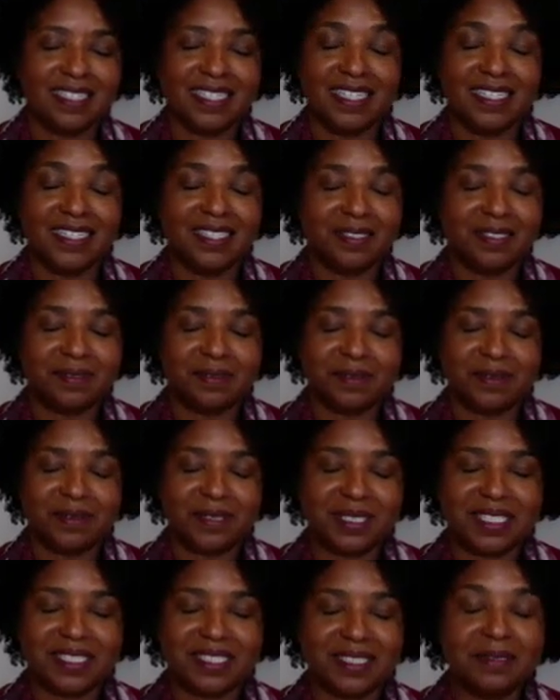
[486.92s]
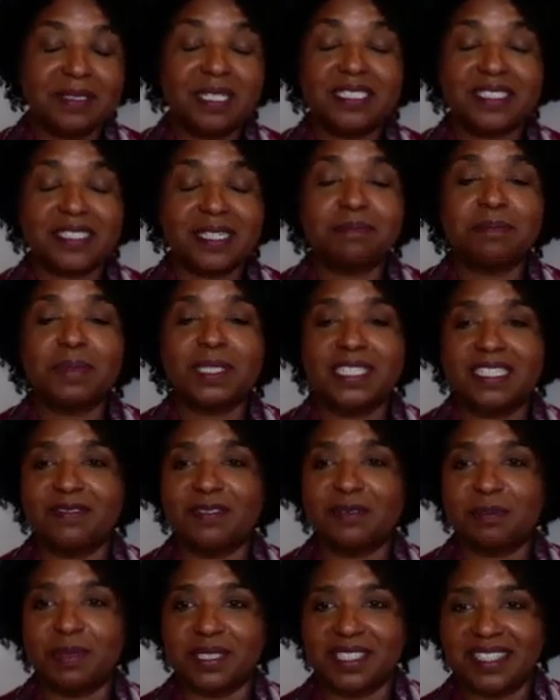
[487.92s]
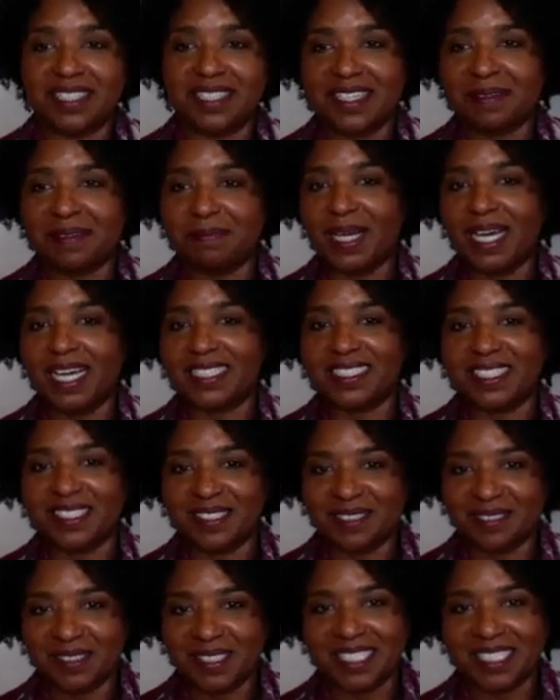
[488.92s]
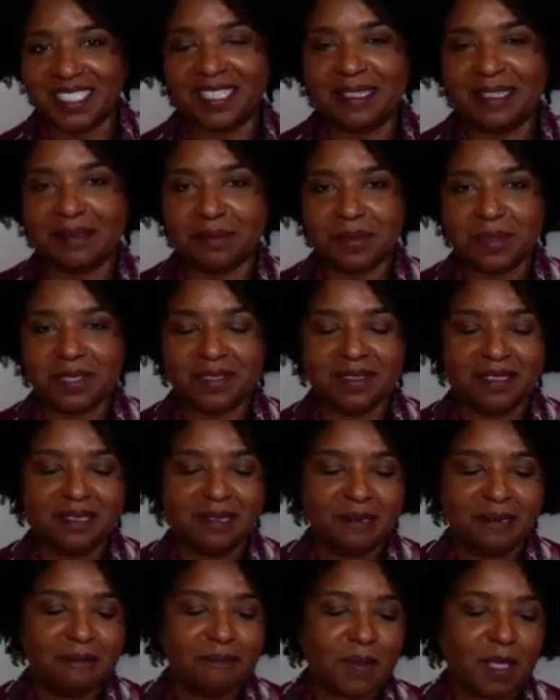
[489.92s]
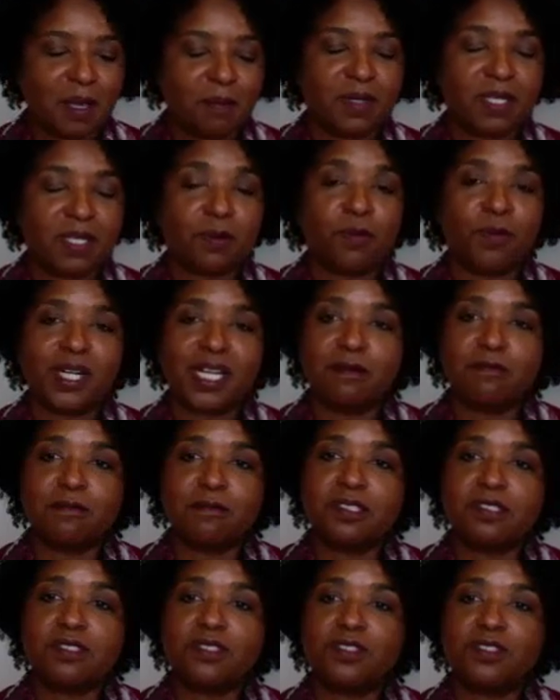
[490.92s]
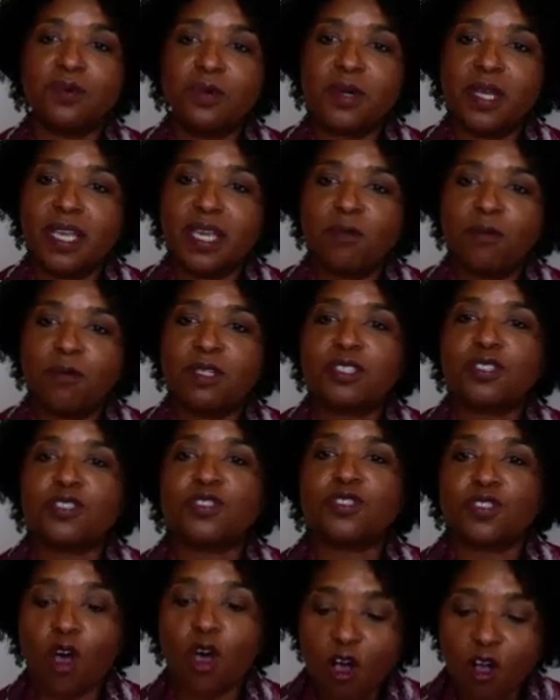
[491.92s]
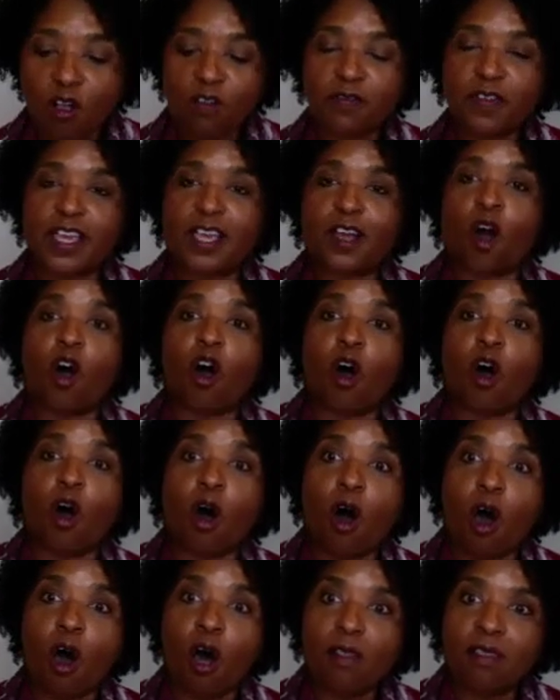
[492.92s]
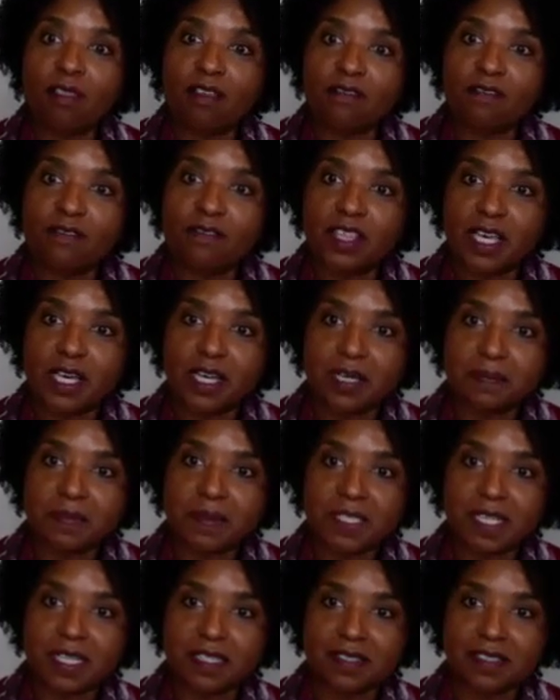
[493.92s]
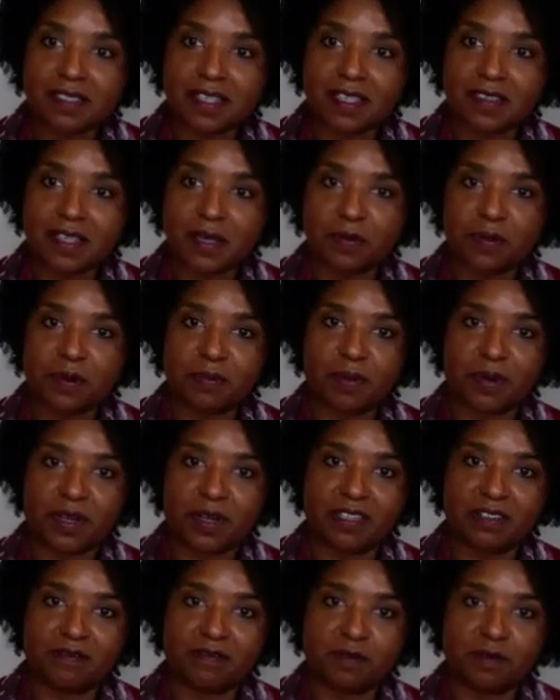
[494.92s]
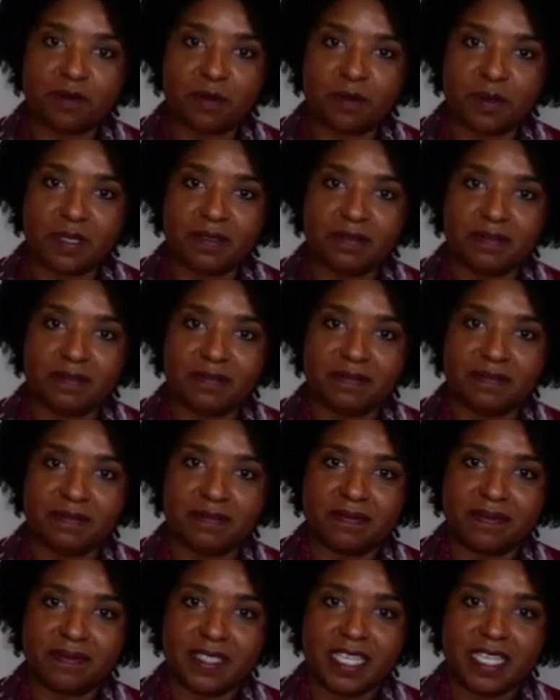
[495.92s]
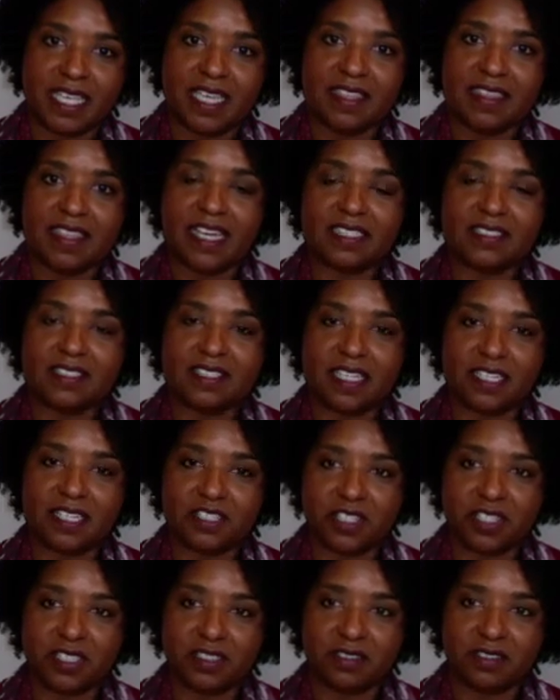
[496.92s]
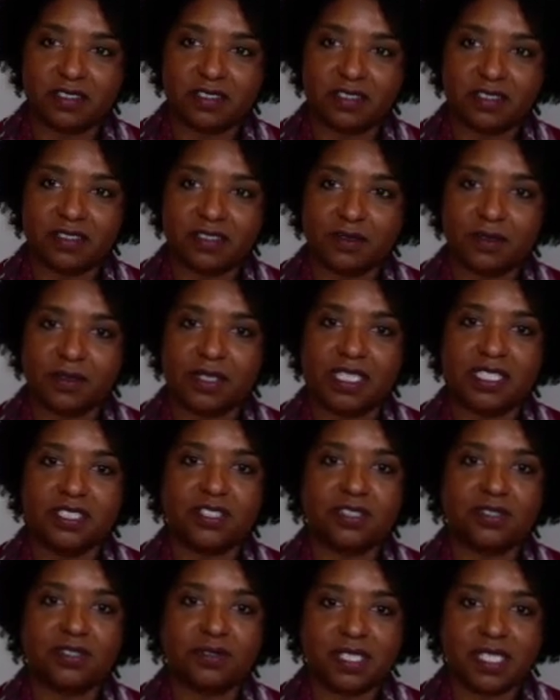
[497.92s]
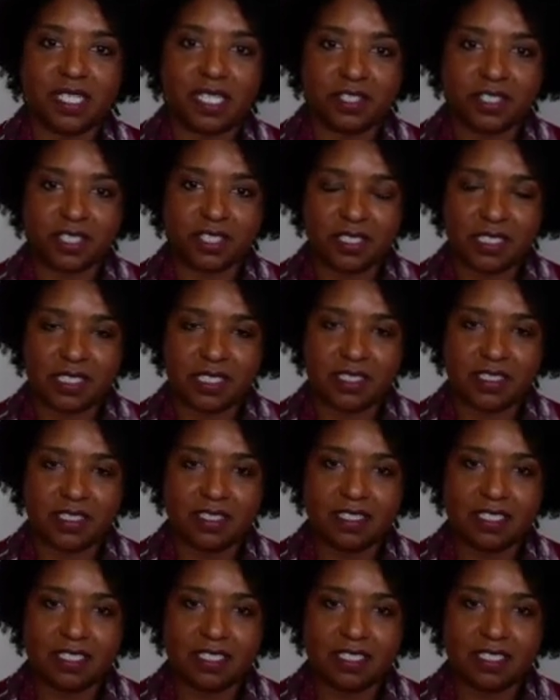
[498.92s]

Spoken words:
it's unbelievable to think back to those times. But what I was doing was solving all of the upsets that they were bringing forward in that session or in 2 sessions.